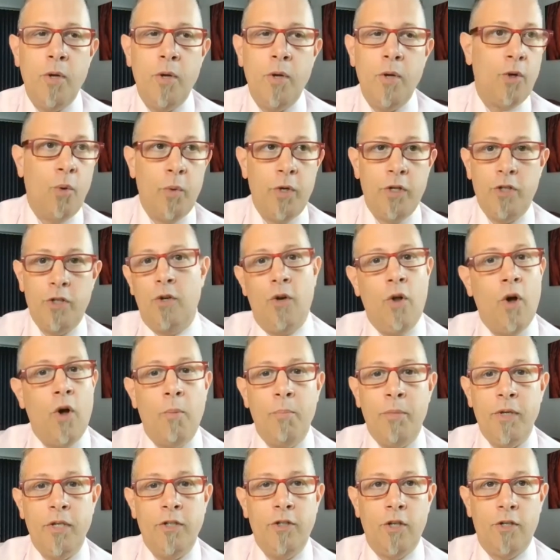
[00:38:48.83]
so we should
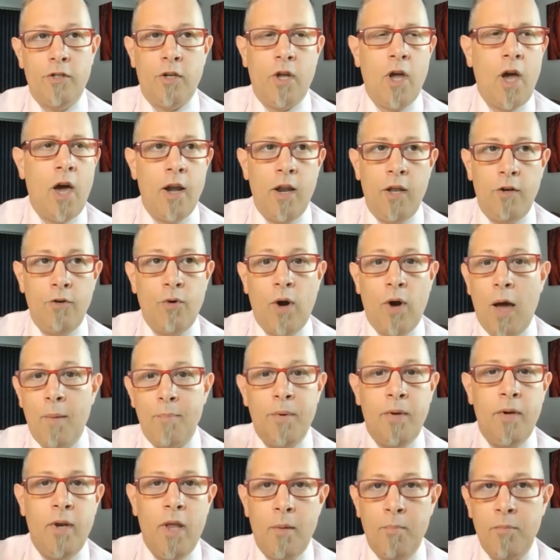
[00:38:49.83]
all be just kind of
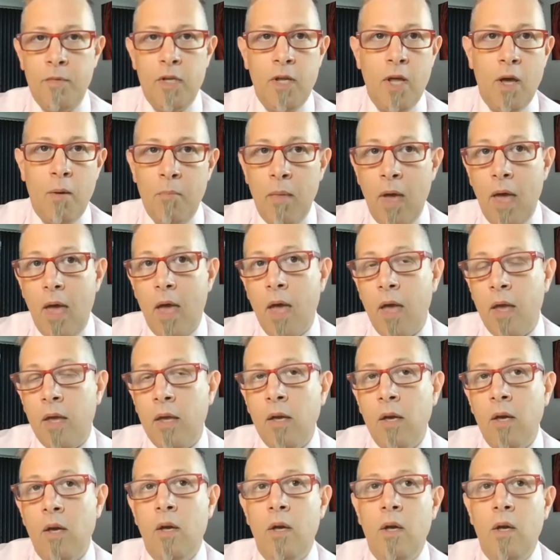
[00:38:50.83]
dropping MDMA,